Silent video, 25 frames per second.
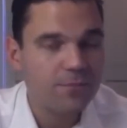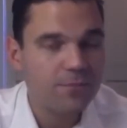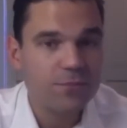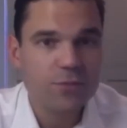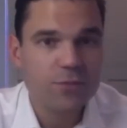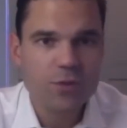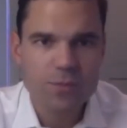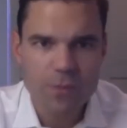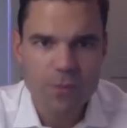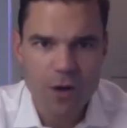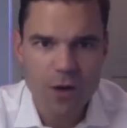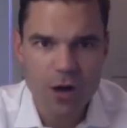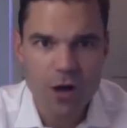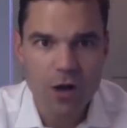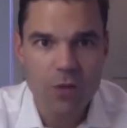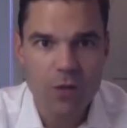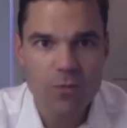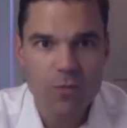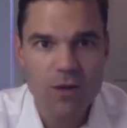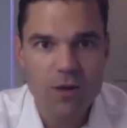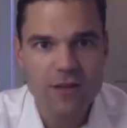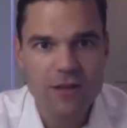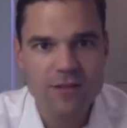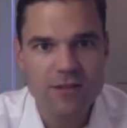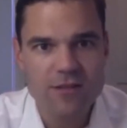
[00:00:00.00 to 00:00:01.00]
small
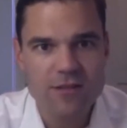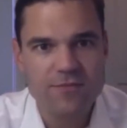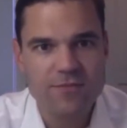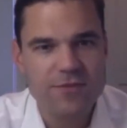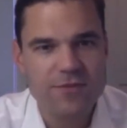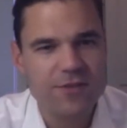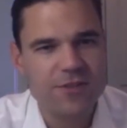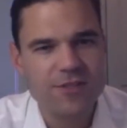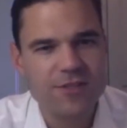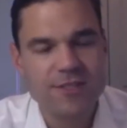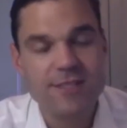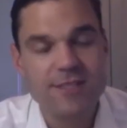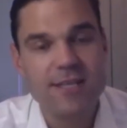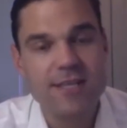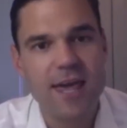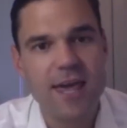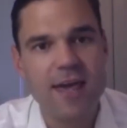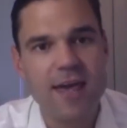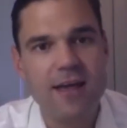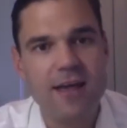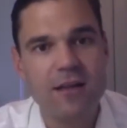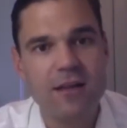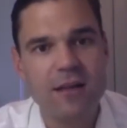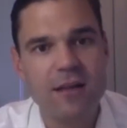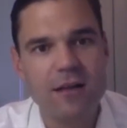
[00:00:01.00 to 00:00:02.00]
relative to the
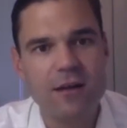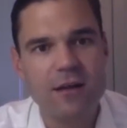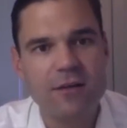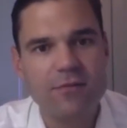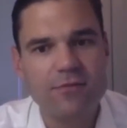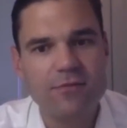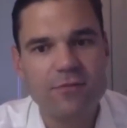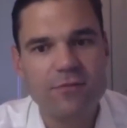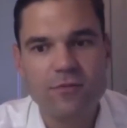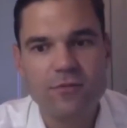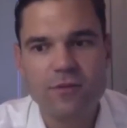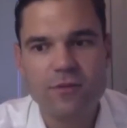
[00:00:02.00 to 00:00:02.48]
scale